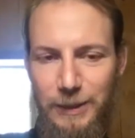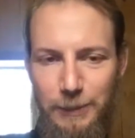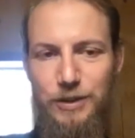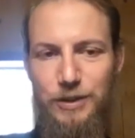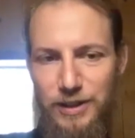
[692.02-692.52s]

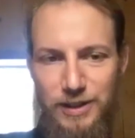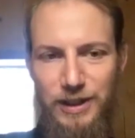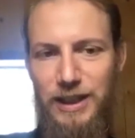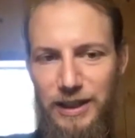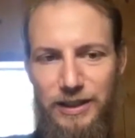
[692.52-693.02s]

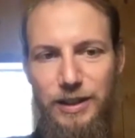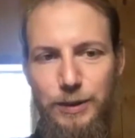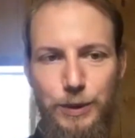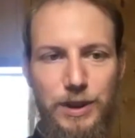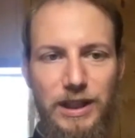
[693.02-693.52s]
patience to get
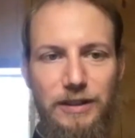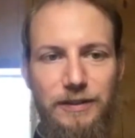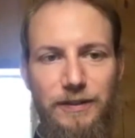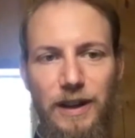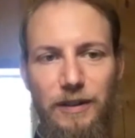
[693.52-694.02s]
into the
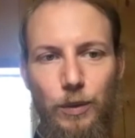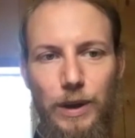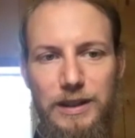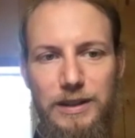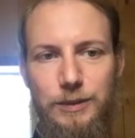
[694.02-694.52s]
routine of
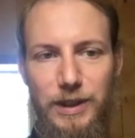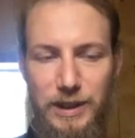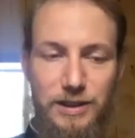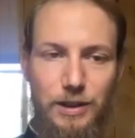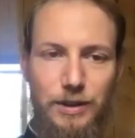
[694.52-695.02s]

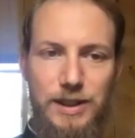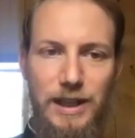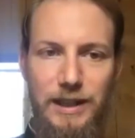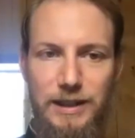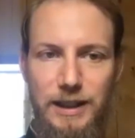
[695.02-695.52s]
what this
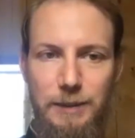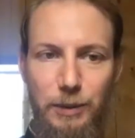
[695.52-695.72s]
looks like.